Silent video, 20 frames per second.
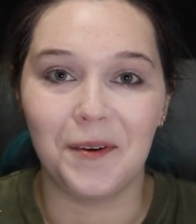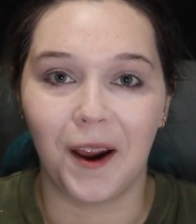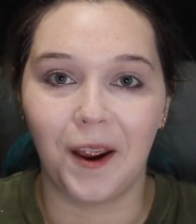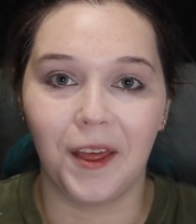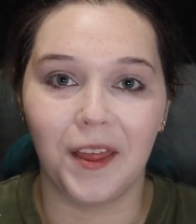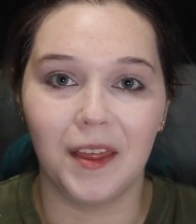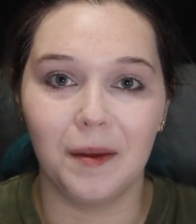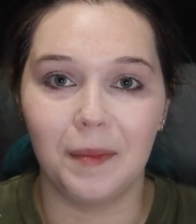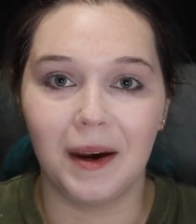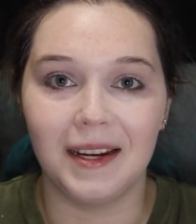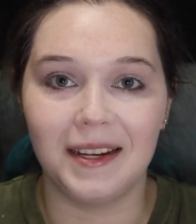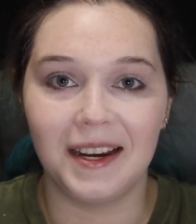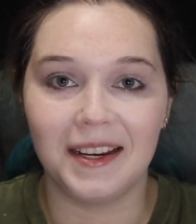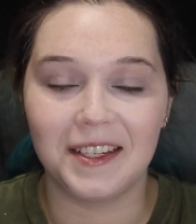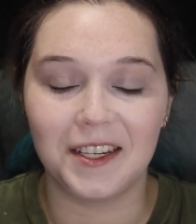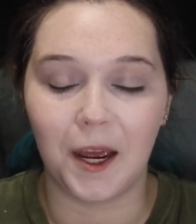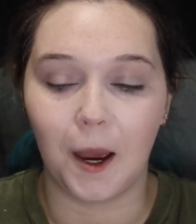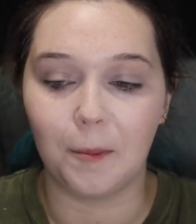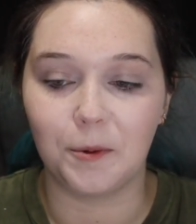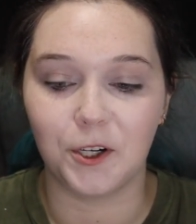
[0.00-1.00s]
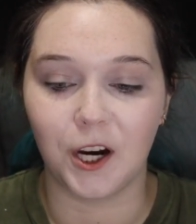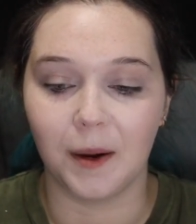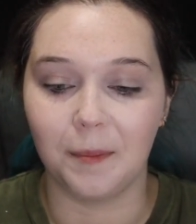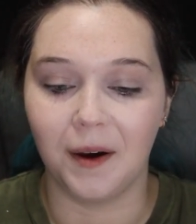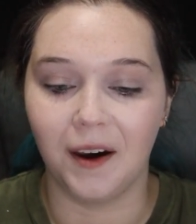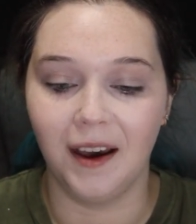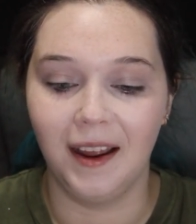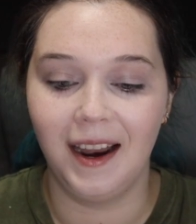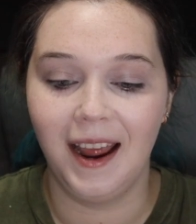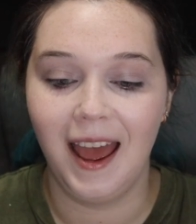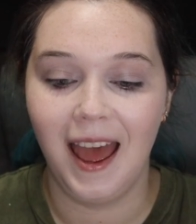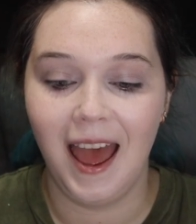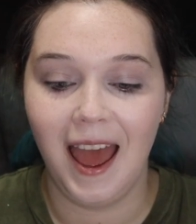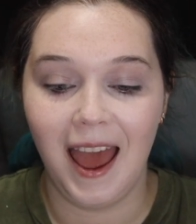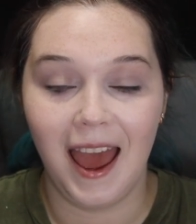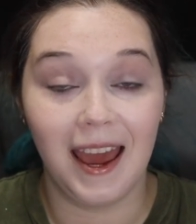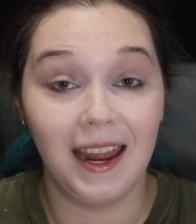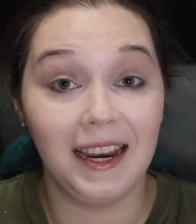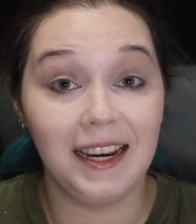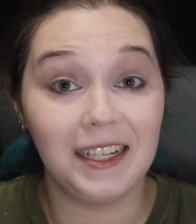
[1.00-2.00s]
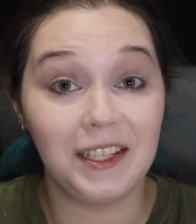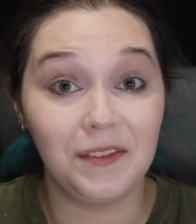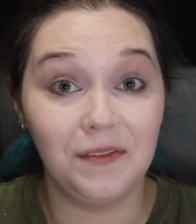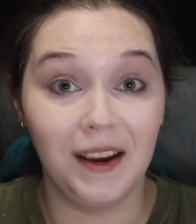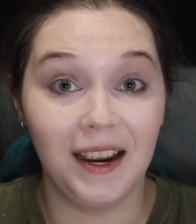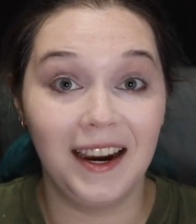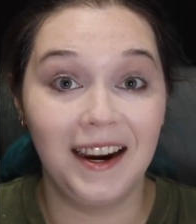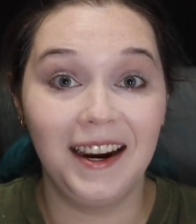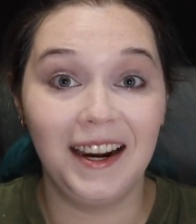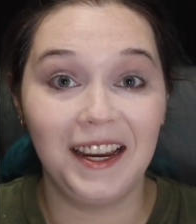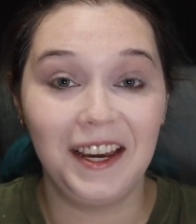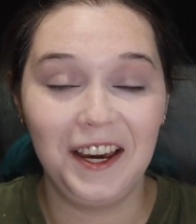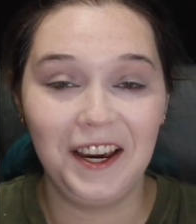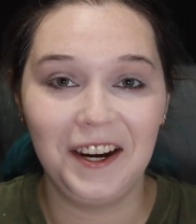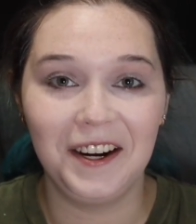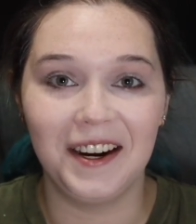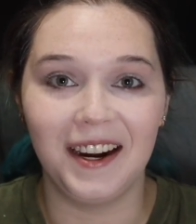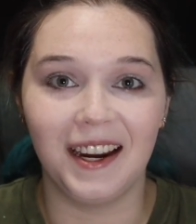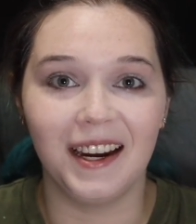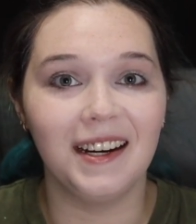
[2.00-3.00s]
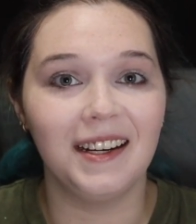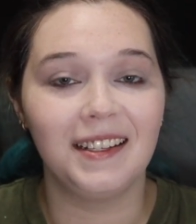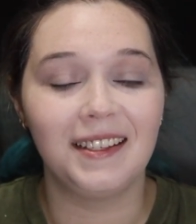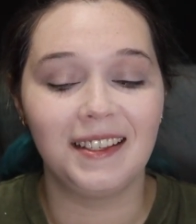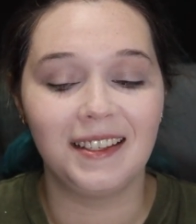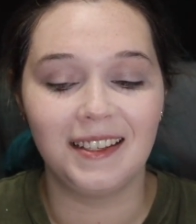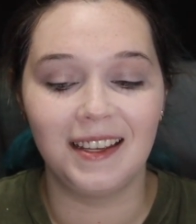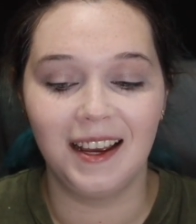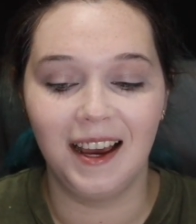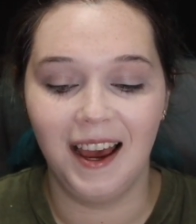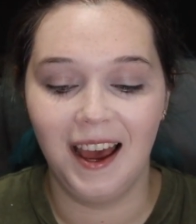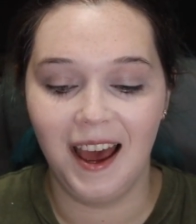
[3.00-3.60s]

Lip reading: rather than my desktop tripod, and he's very curious.